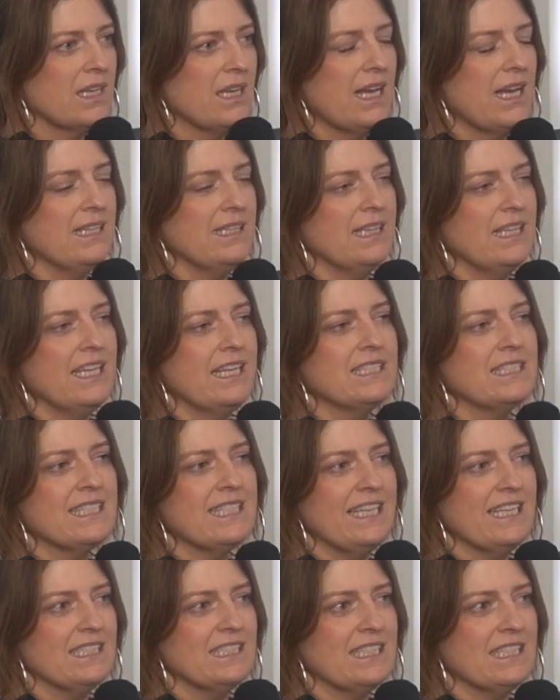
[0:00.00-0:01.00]
and like
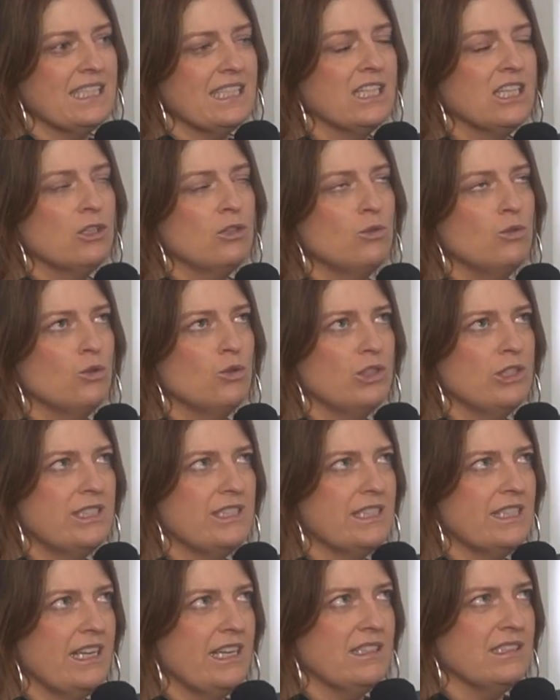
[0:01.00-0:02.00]
scared
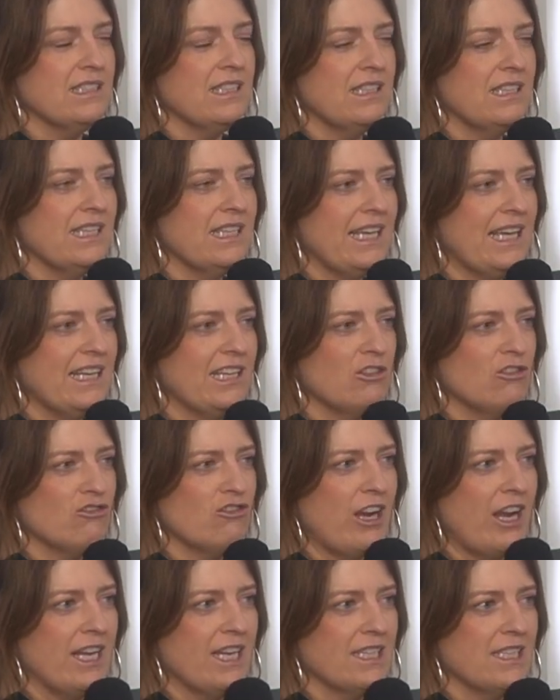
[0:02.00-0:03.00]
of like getting it
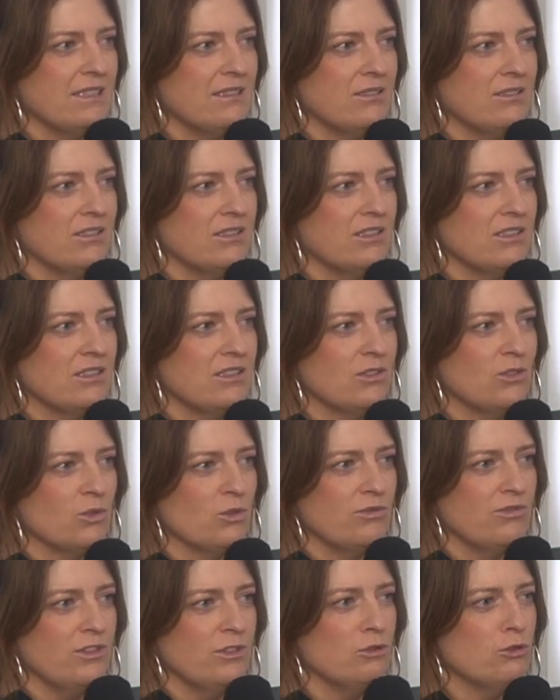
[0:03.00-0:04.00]
wrong and
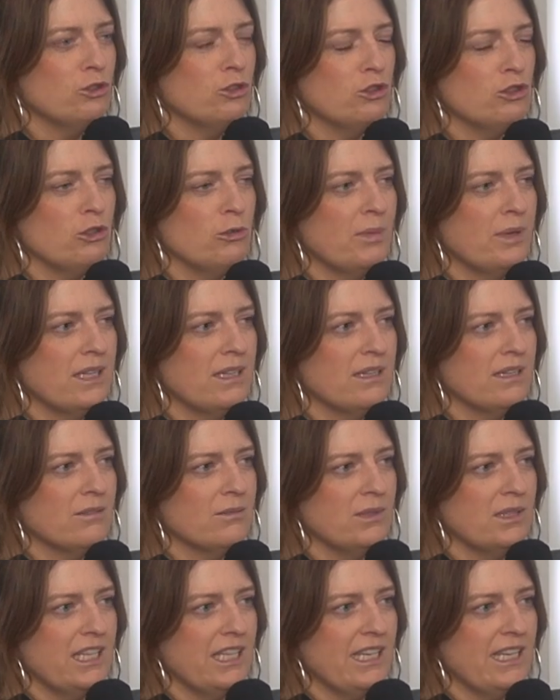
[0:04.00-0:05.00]
don't feel stupid
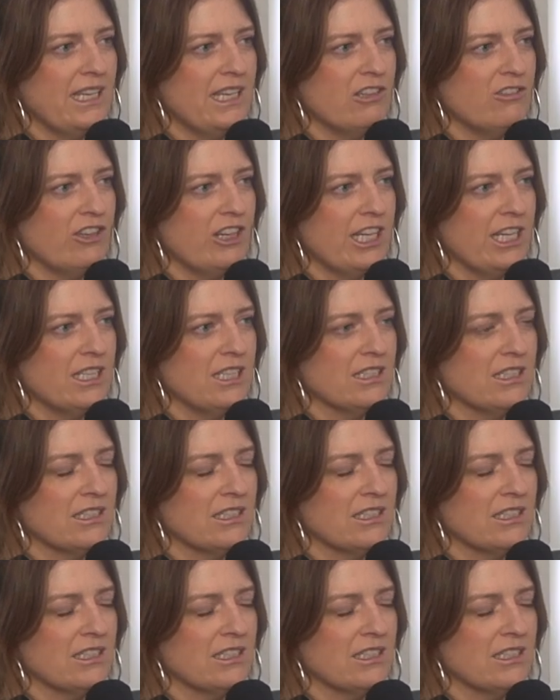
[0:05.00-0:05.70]
when they get it wrong.